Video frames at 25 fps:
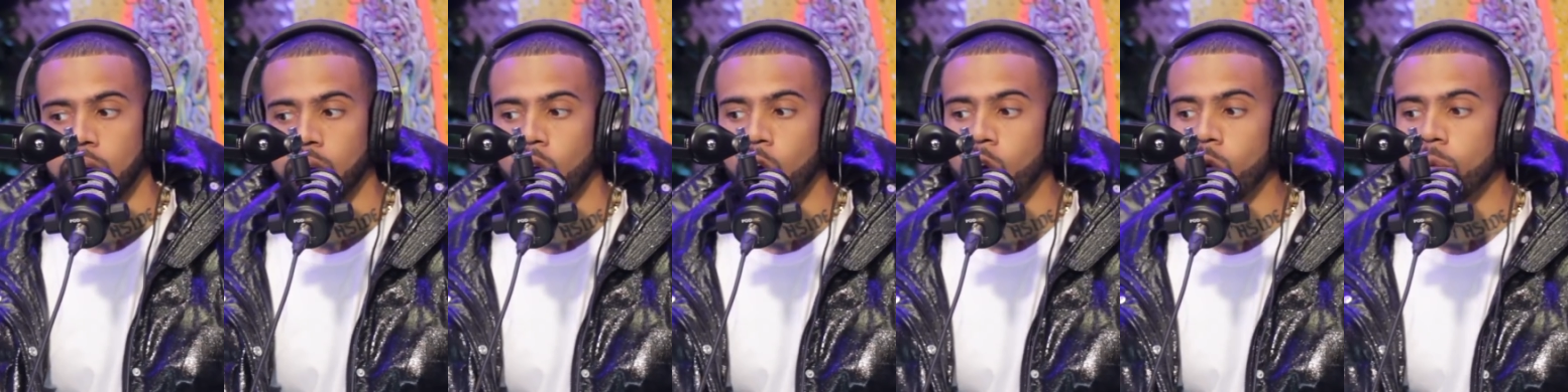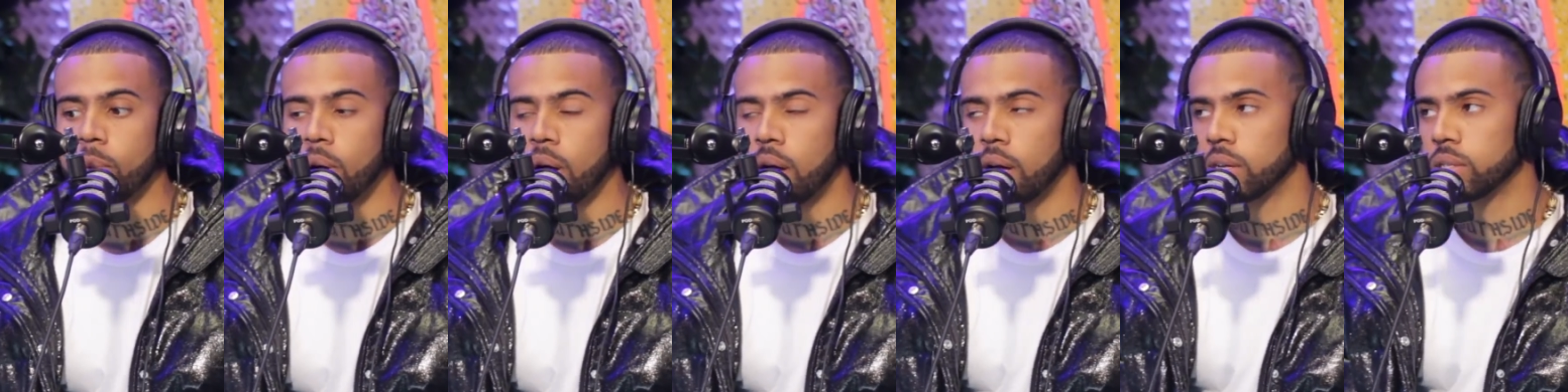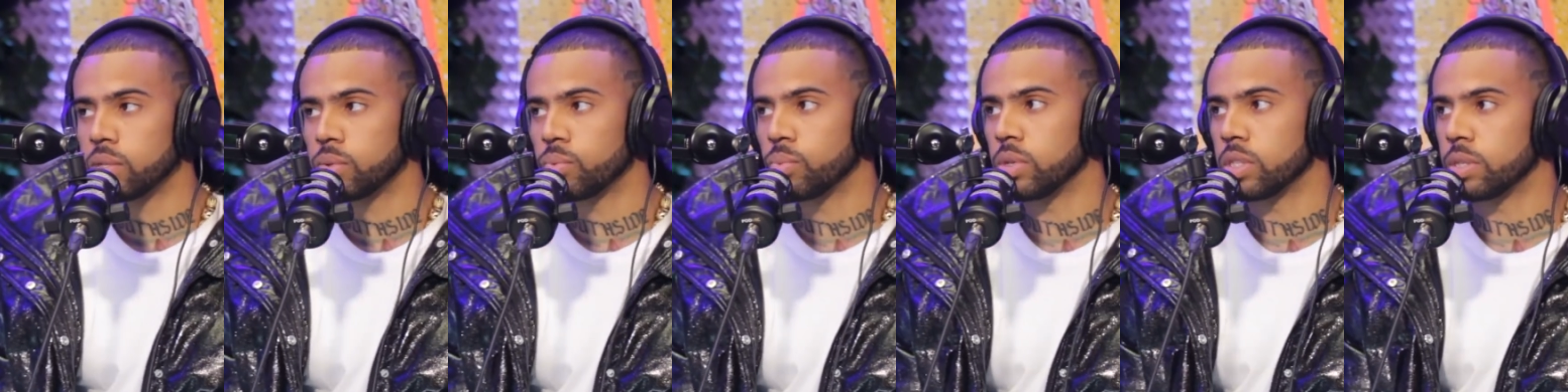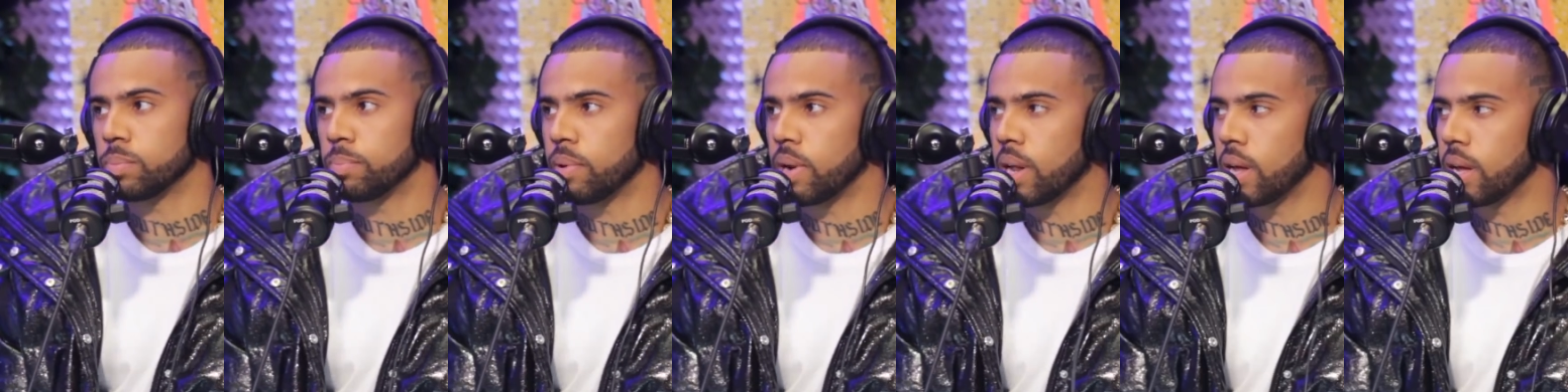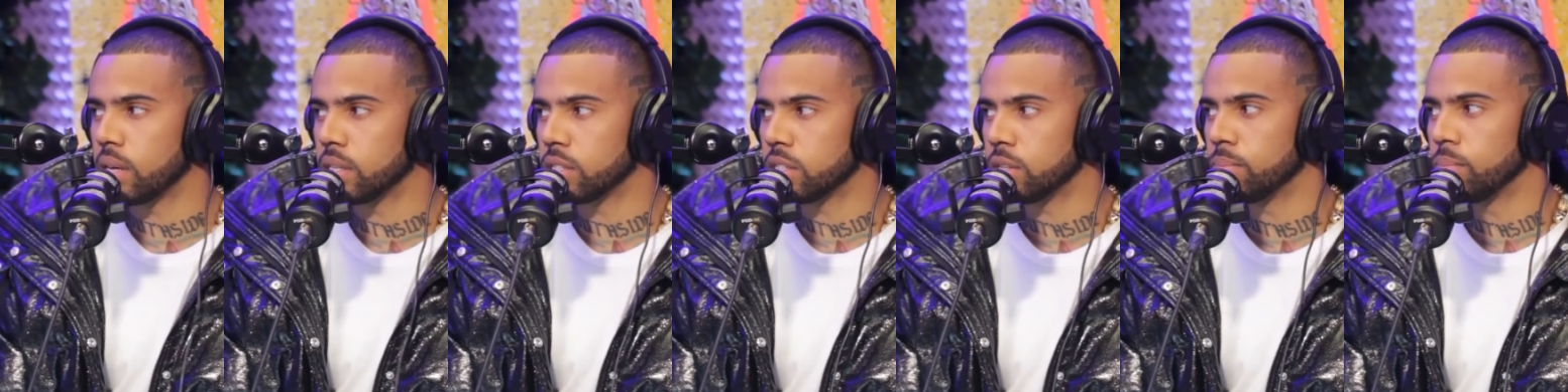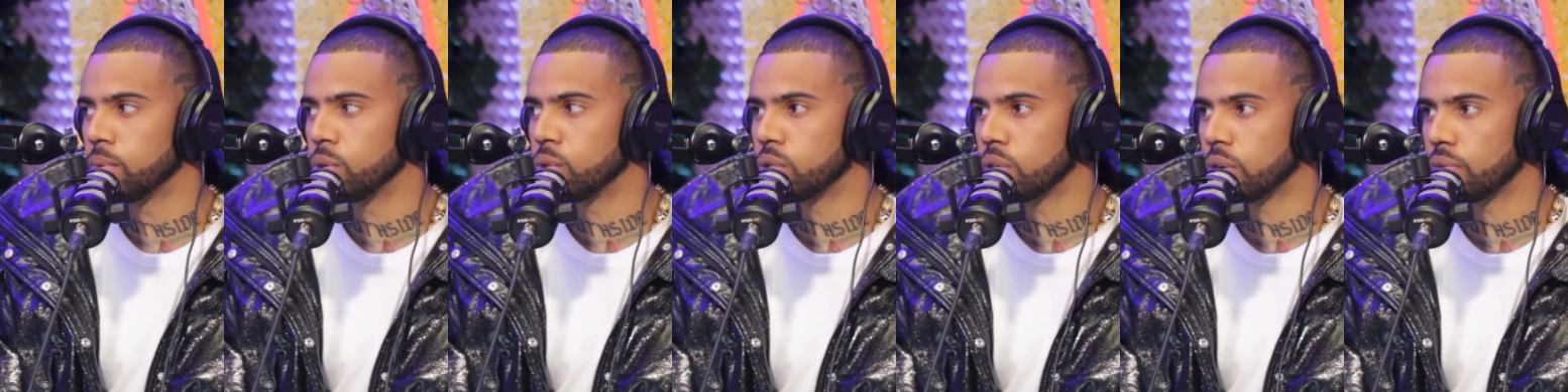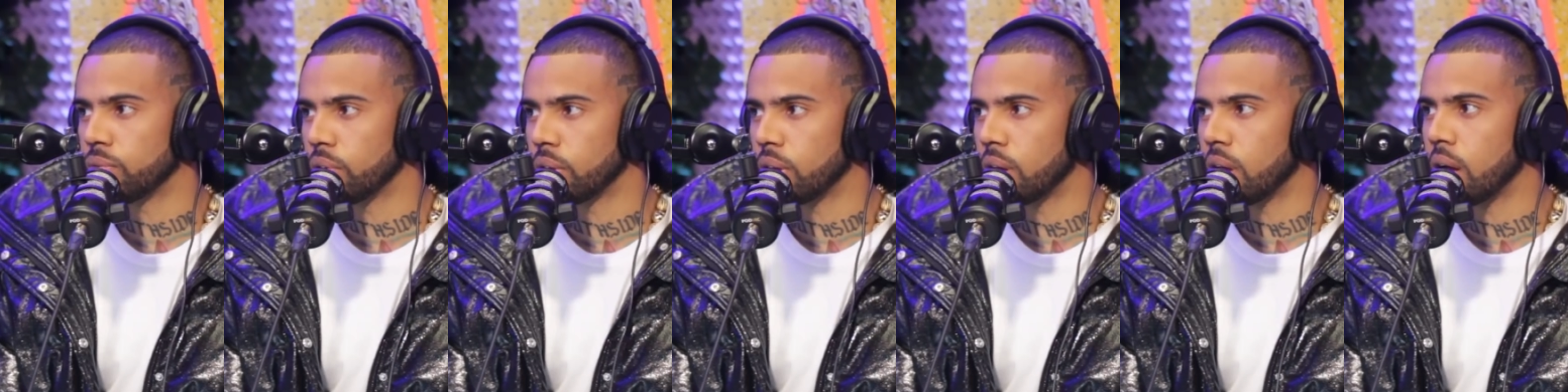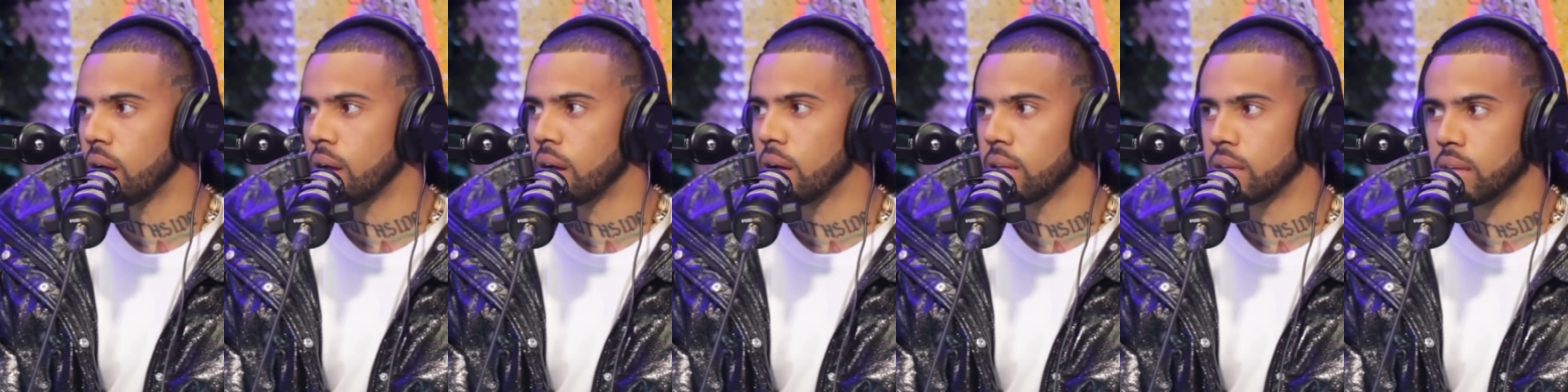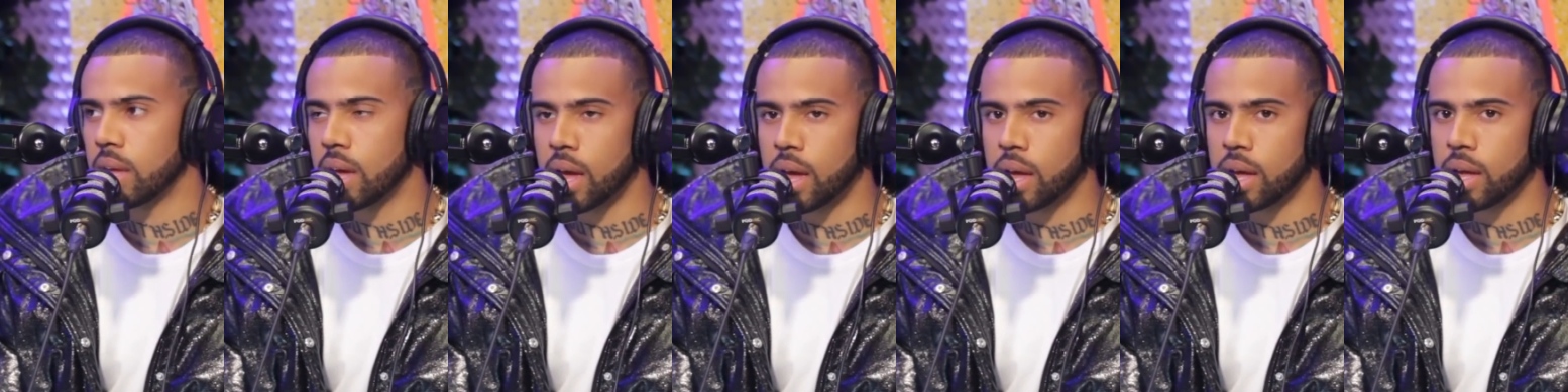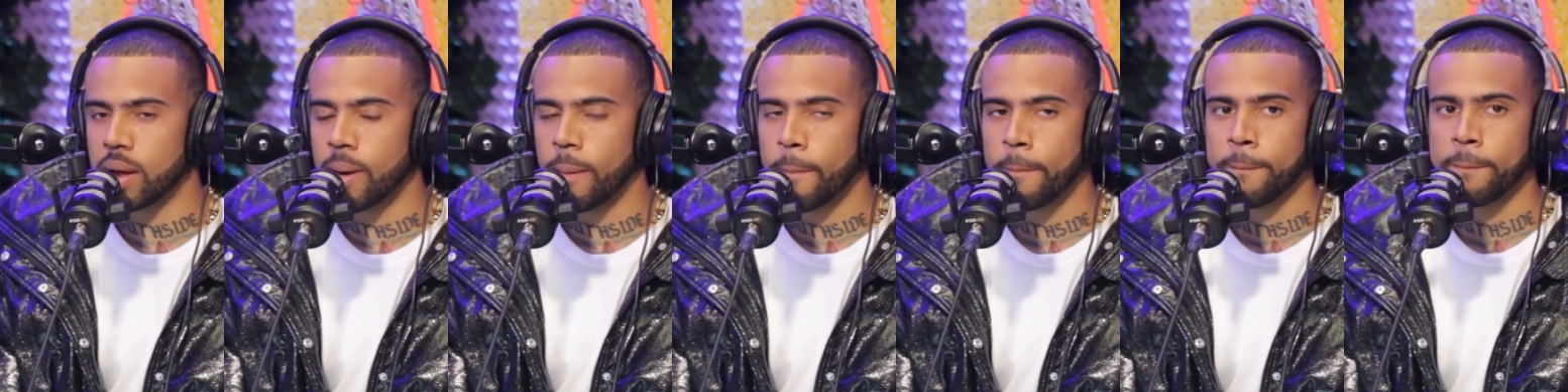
Omas was playing some music for Kanye